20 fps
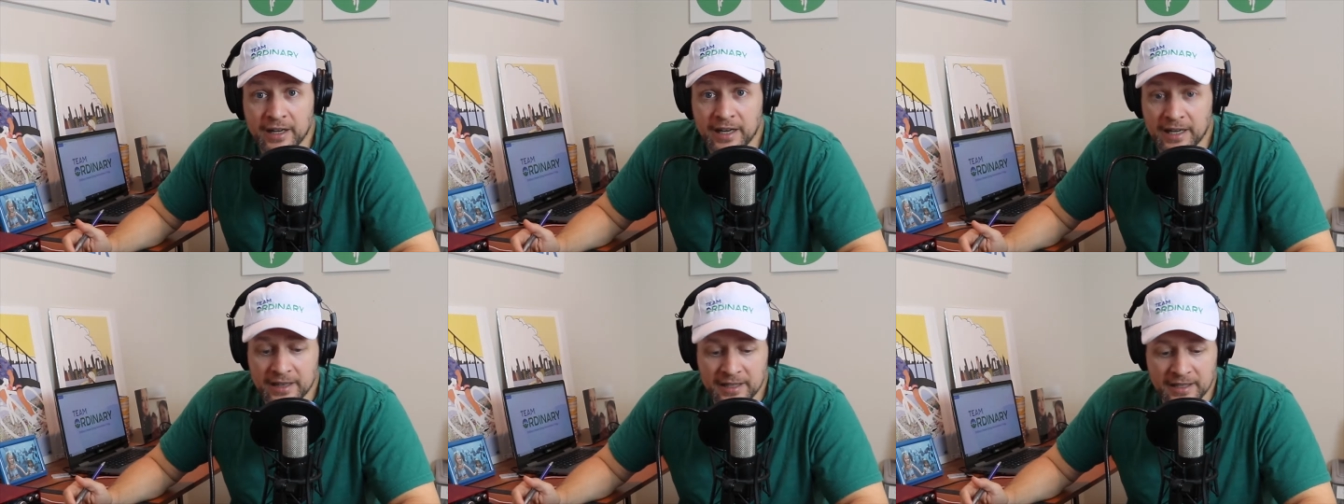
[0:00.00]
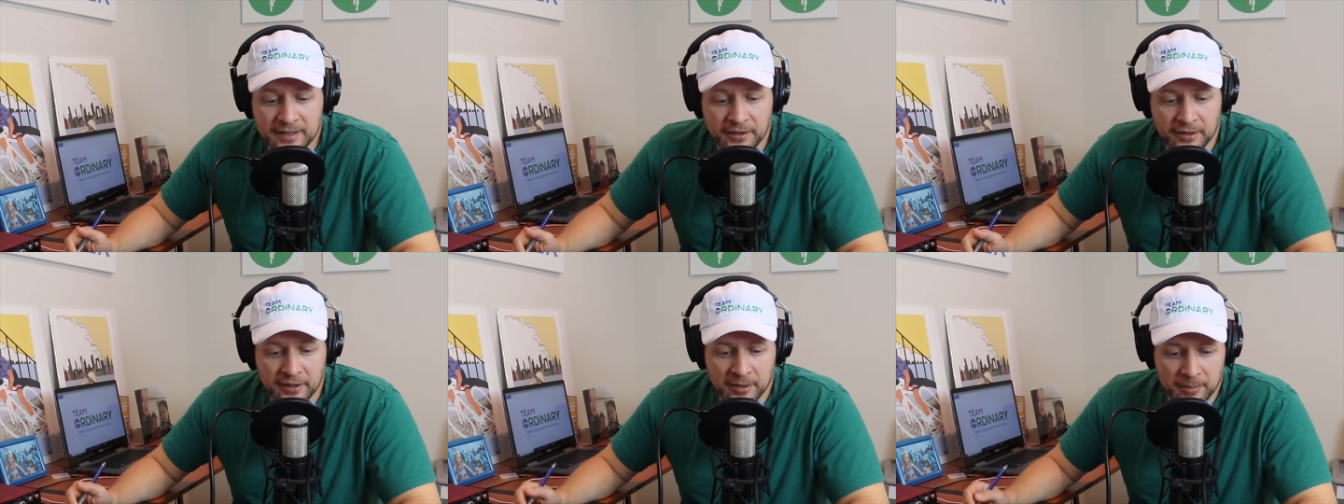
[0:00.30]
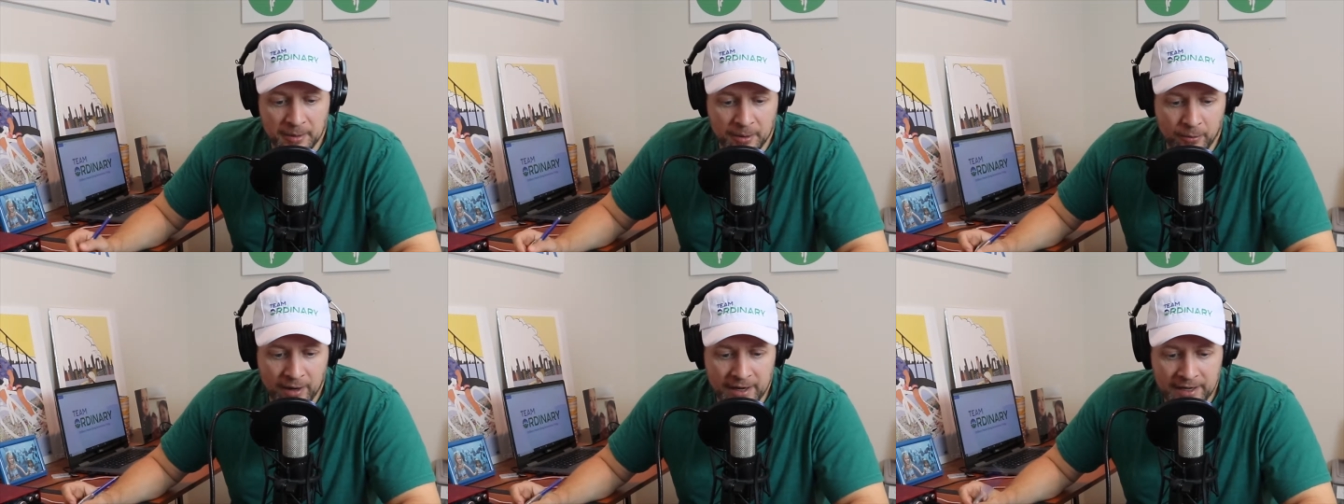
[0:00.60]
and I think they're going to
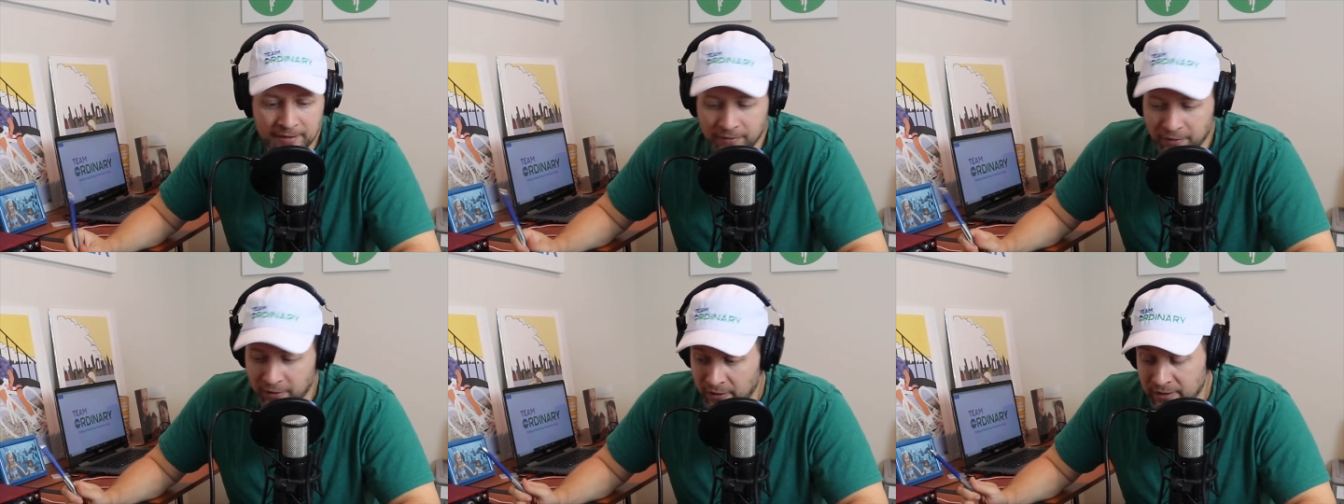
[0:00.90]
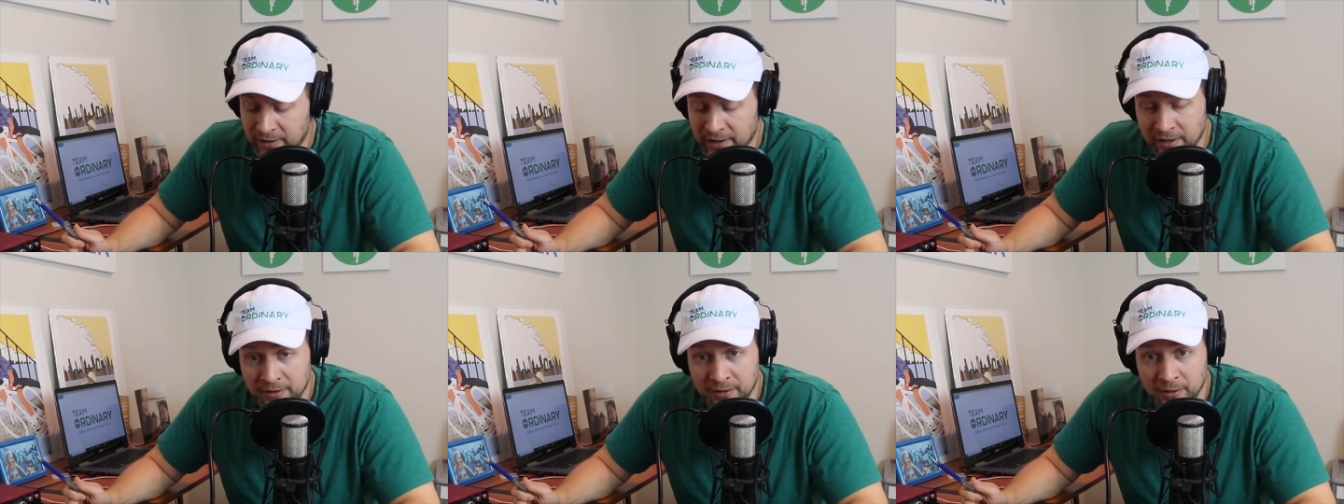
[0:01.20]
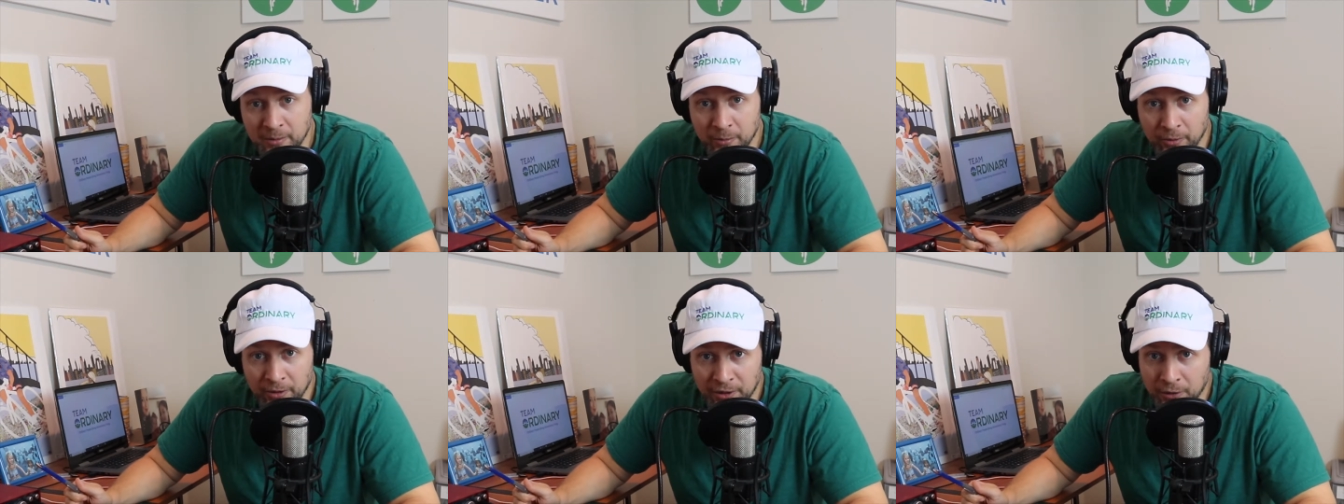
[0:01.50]
be ready for it. They're
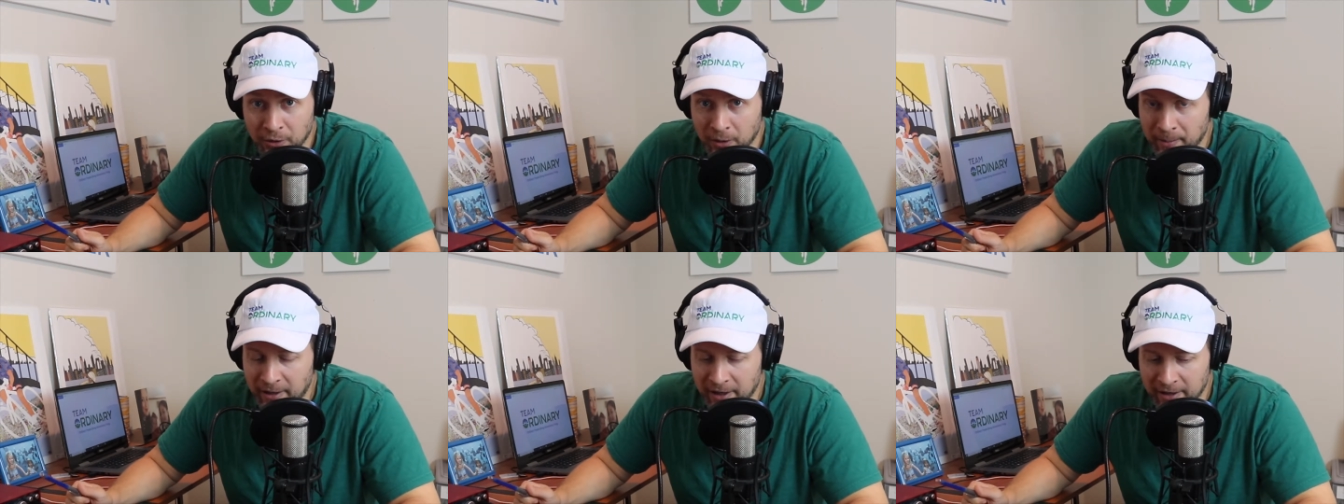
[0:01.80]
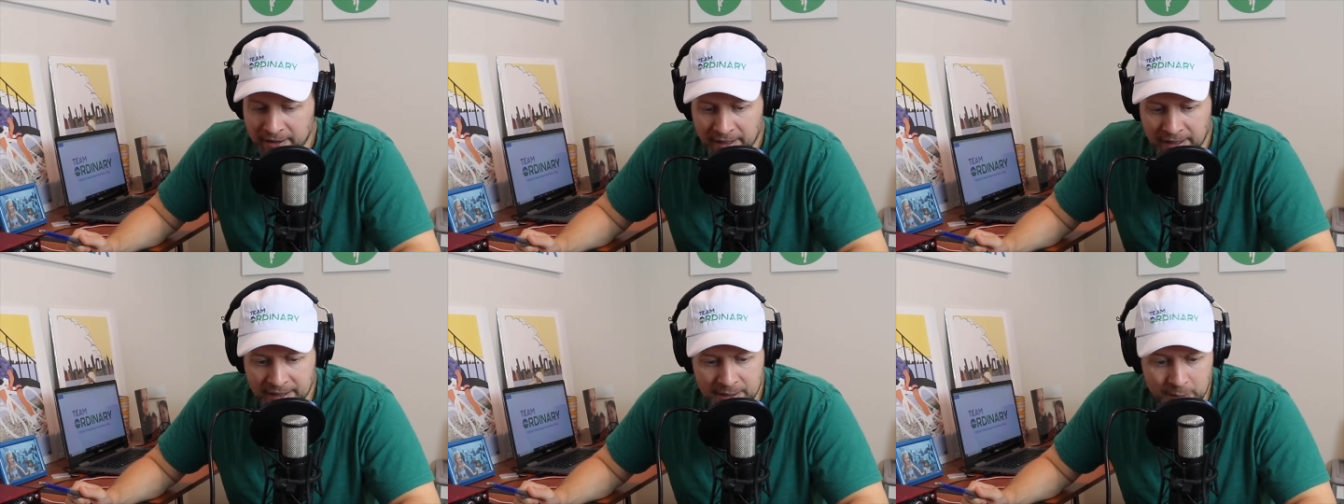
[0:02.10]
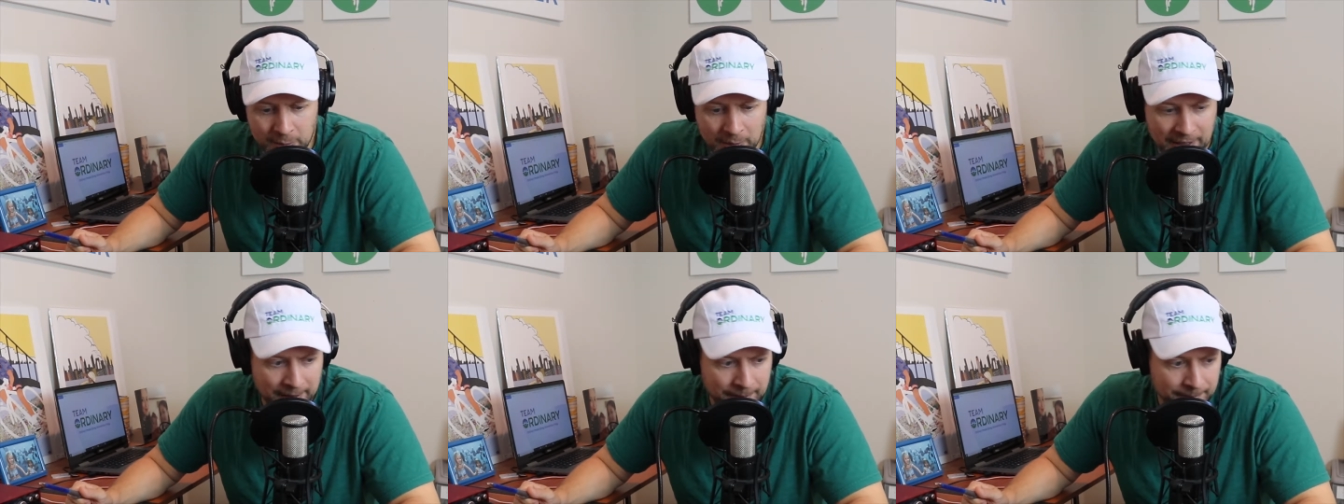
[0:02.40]
doing Marine Corps Marathon
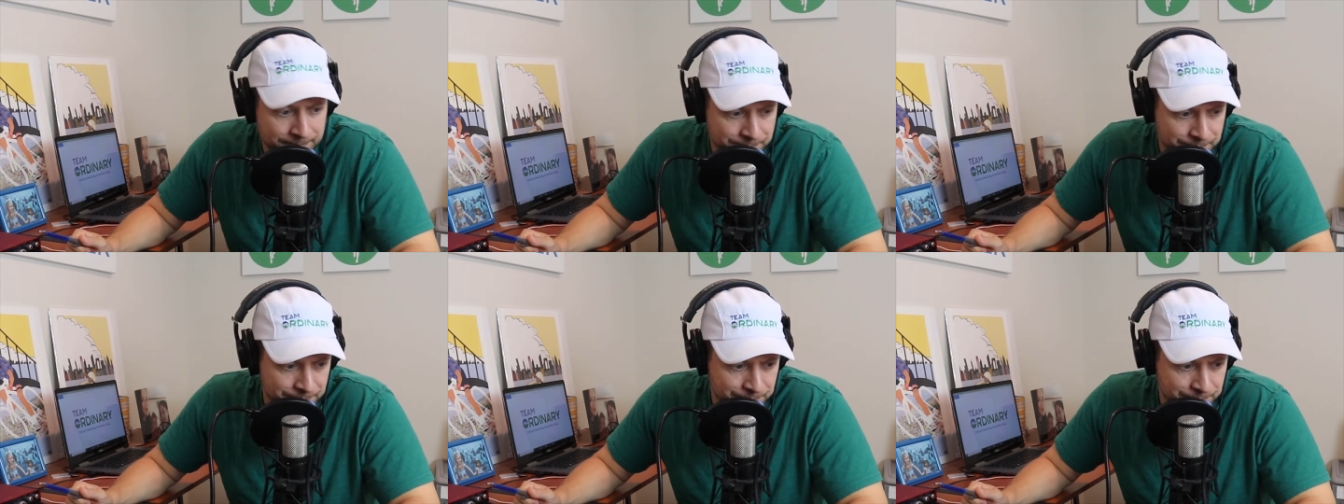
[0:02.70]
as well.